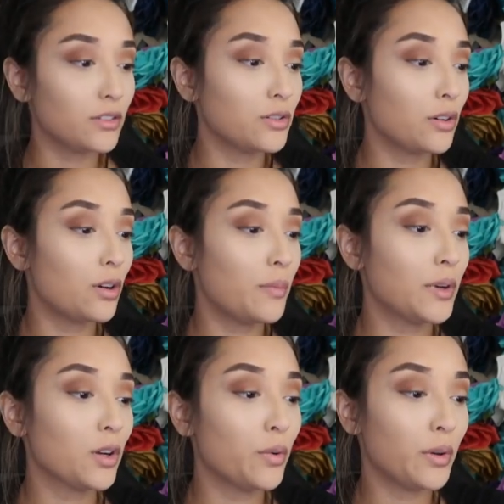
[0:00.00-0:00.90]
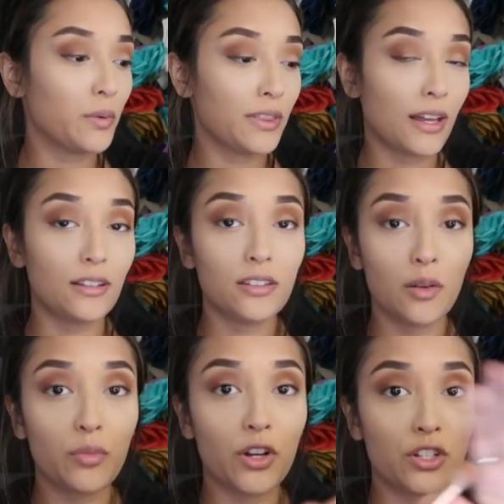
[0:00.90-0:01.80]
So I'm gonna go in with that
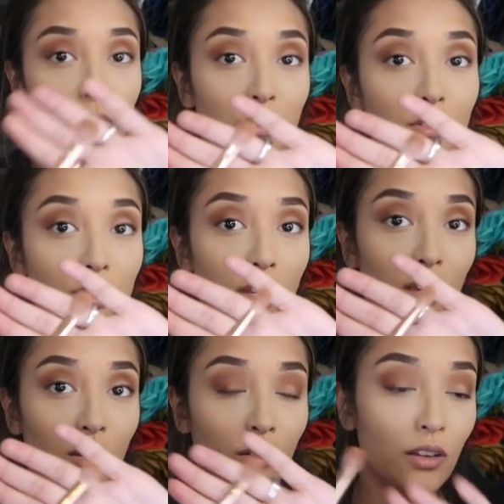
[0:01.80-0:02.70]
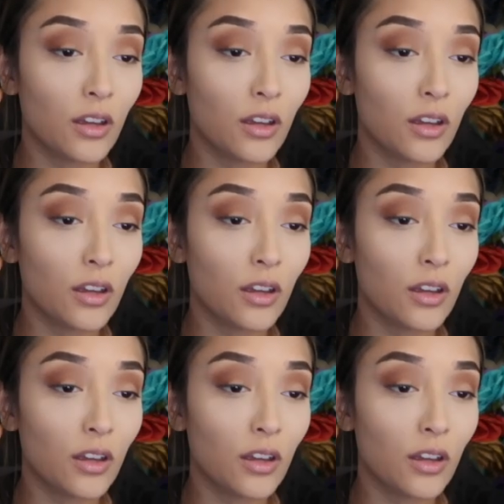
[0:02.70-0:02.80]
same brush I was using